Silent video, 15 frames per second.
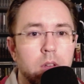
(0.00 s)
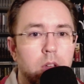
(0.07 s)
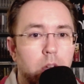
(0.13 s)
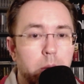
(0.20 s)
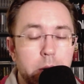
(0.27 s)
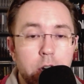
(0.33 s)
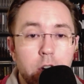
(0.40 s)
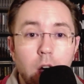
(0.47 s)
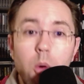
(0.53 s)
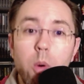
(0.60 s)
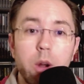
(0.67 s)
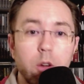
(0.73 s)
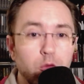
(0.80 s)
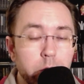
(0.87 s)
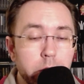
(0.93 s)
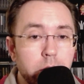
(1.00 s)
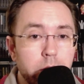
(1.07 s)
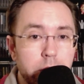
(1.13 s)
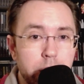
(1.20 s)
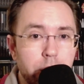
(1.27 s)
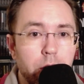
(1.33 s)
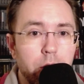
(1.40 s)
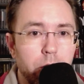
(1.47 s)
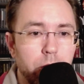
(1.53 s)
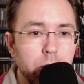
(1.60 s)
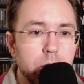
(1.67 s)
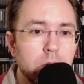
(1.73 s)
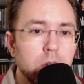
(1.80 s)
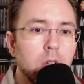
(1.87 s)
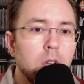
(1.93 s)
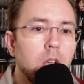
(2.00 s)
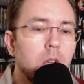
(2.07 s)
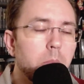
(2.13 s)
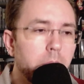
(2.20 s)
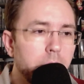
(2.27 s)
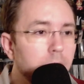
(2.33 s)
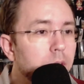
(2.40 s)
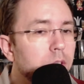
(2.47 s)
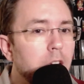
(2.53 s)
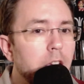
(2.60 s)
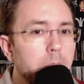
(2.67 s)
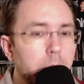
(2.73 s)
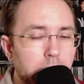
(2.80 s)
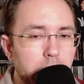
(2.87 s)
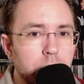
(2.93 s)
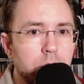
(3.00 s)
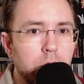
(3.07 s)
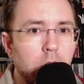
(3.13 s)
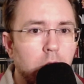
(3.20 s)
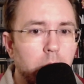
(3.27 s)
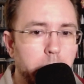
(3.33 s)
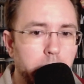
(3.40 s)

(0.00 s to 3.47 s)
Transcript: I mean, no one really knows. But this game is common.